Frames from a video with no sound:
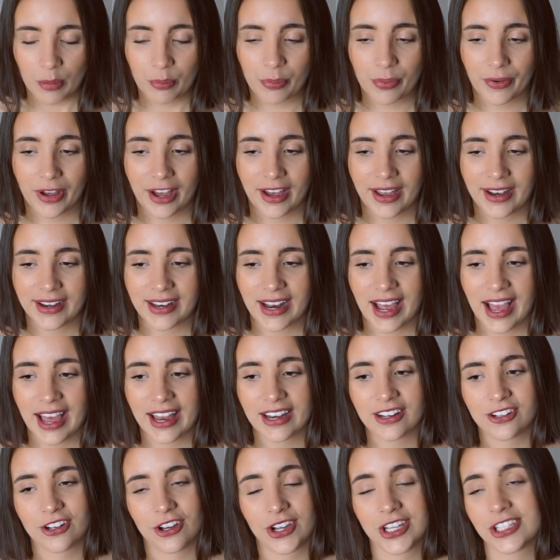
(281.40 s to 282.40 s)
But I
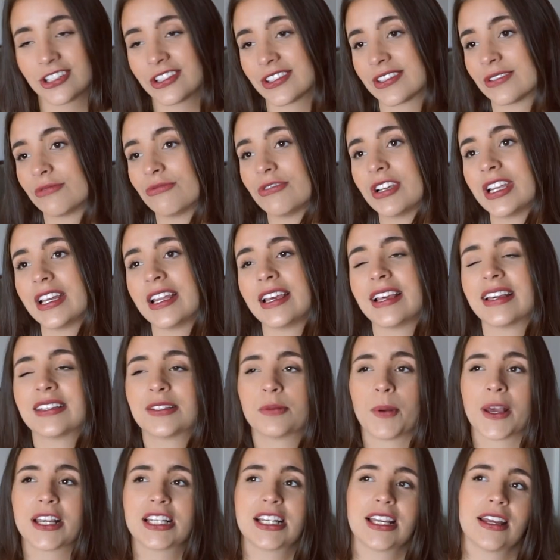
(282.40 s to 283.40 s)
don't know, I just really,
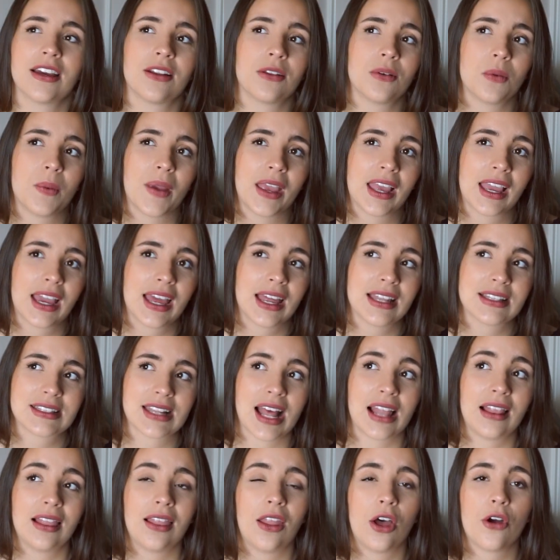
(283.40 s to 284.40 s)
especially on the weekends,
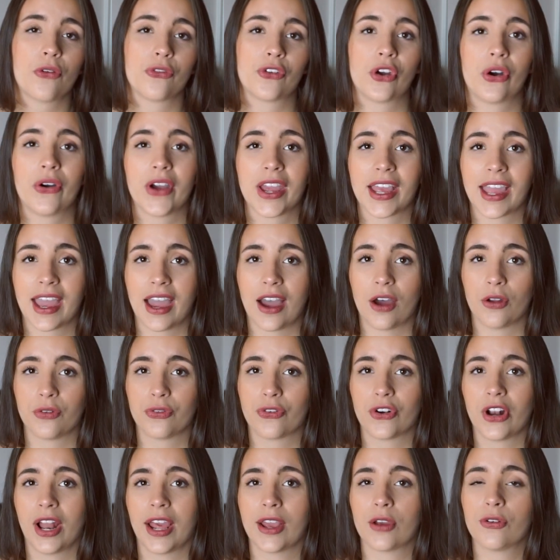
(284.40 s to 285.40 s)
I love going out
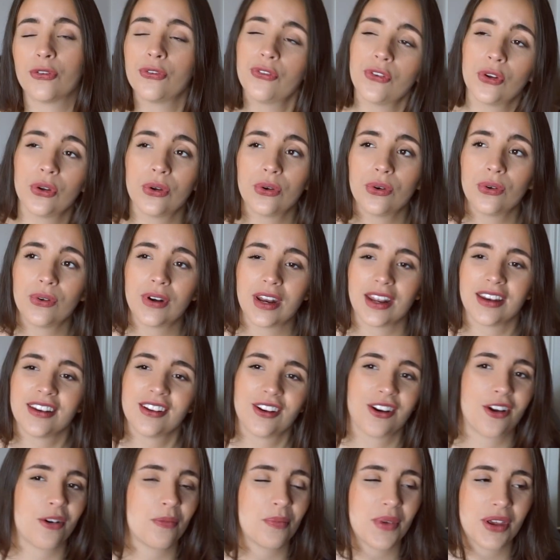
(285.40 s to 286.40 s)
for like food and,
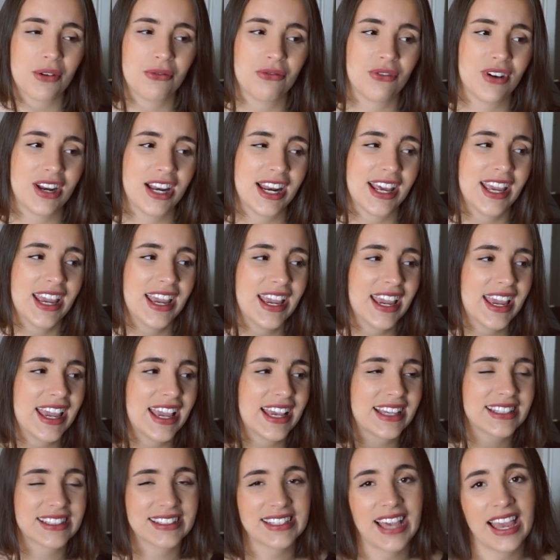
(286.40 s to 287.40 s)
you know, being really
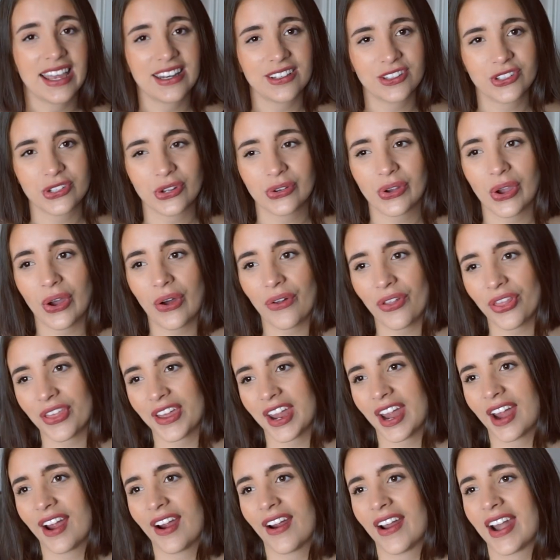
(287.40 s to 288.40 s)
excited to go
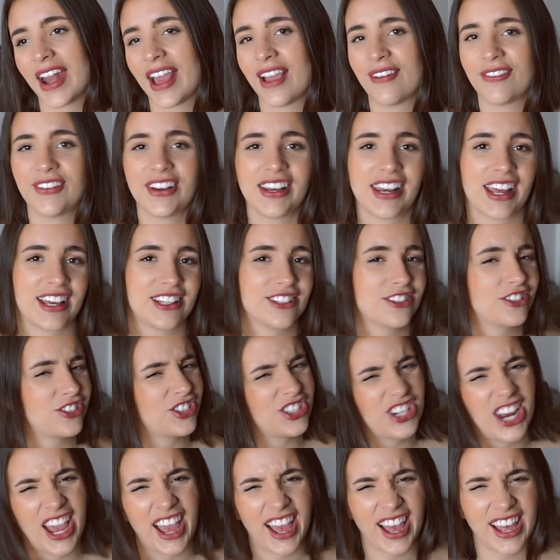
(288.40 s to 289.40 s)
there and having nice
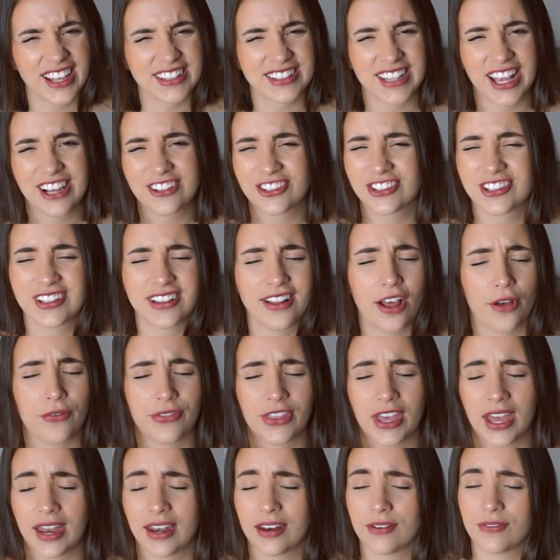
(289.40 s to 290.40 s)
chats. I just love
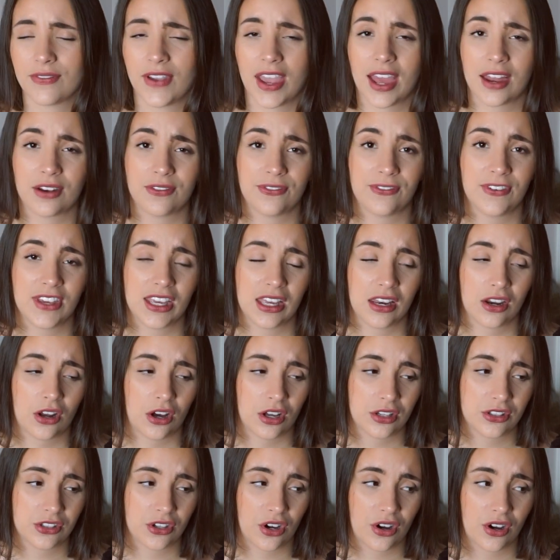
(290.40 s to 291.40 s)
that. And we had vegan
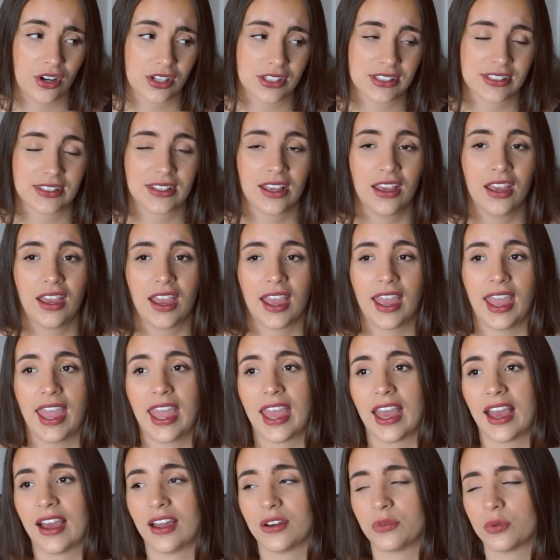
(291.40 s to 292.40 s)
hot dogs,
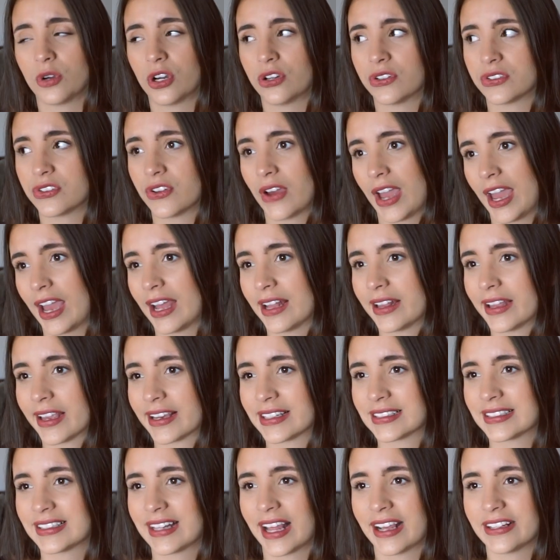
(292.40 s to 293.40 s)
and we also had like
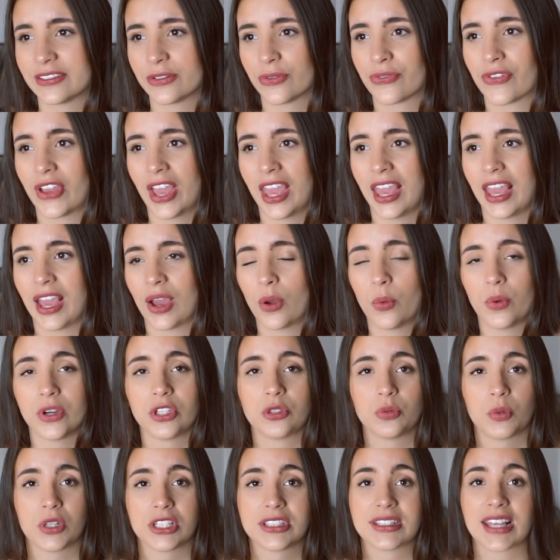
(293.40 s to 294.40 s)
a slice of cake,
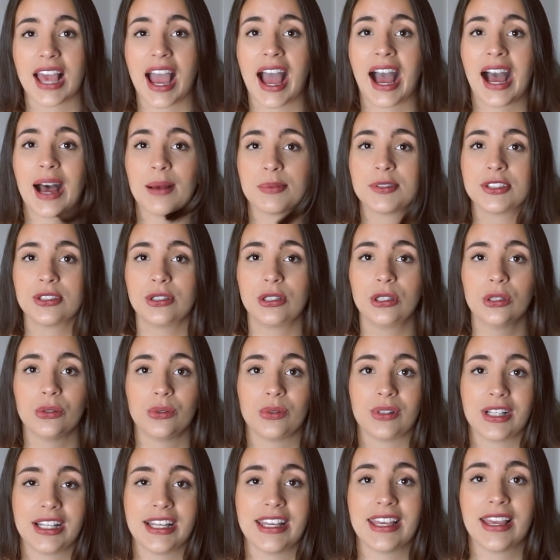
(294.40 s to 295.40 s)
which was was
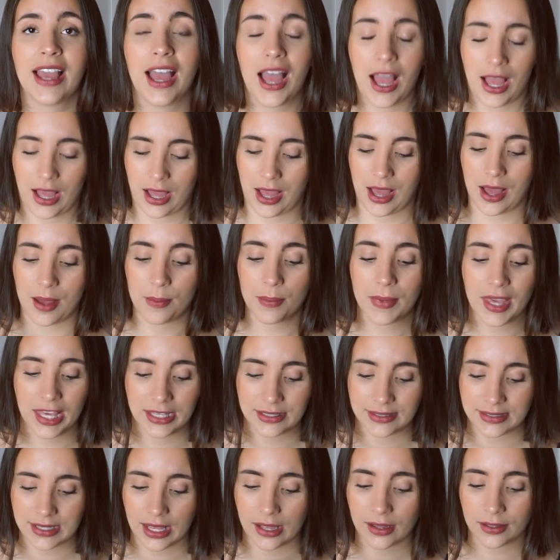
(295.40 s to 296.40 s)
absolutely
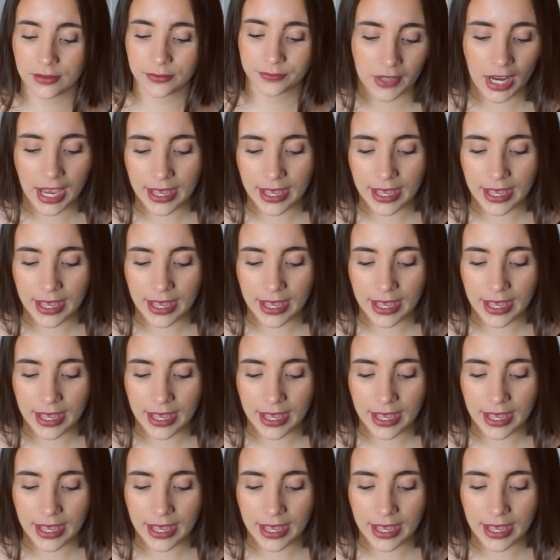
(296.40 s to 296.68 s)
amazing.